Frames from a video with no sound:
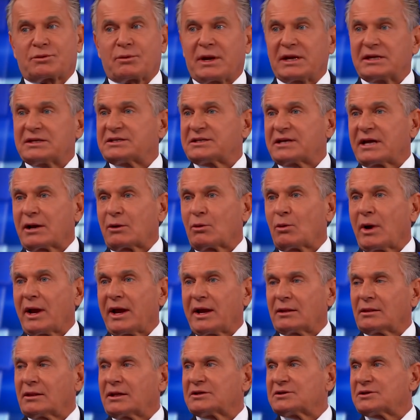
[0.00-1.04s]
great
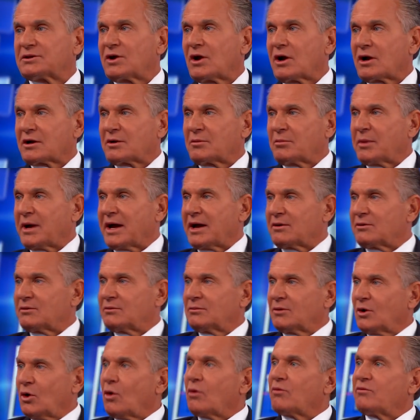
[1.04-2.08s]
segue. Let's talk
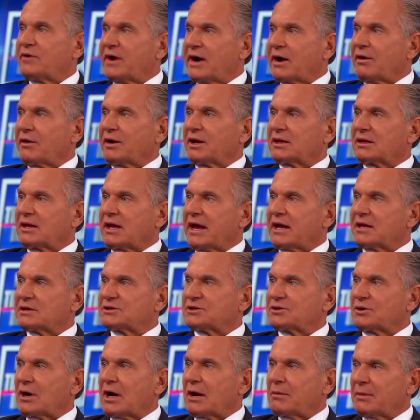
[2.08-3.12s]
about ovarian
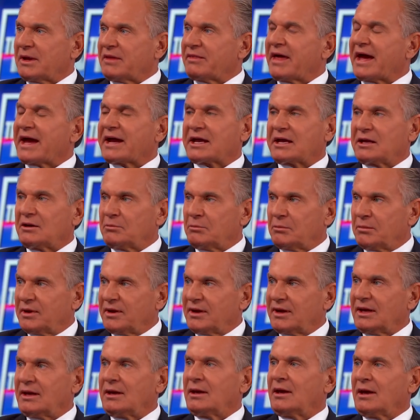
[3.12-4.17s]
cancer. I mean, that can
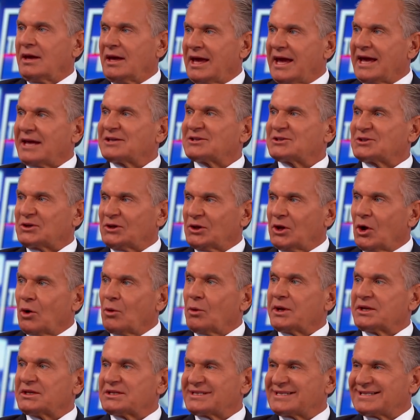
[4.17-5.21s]
be a
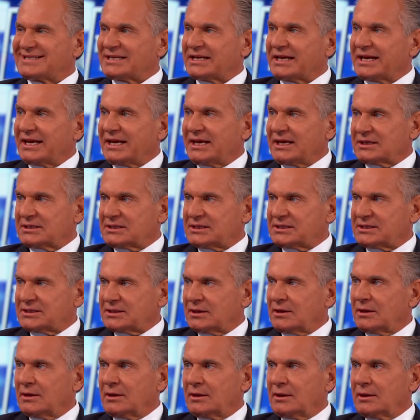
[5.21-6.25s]
slow, insidious
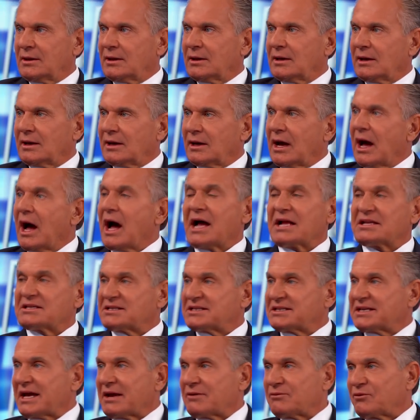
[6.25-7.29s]
uh,
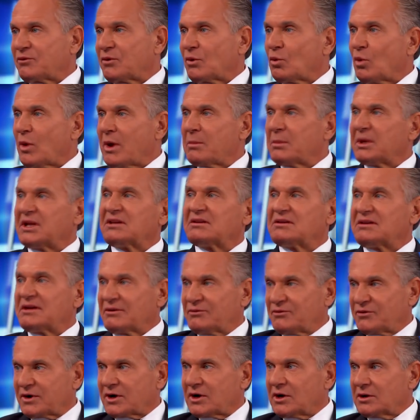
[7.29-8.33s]
onset for women,
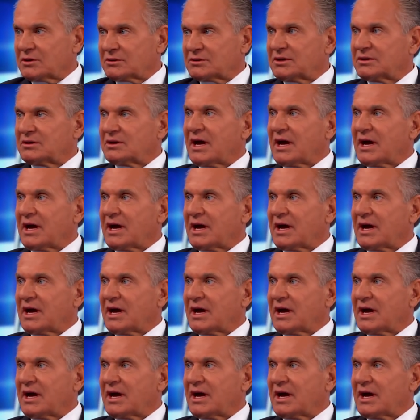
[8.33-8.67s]
difficult to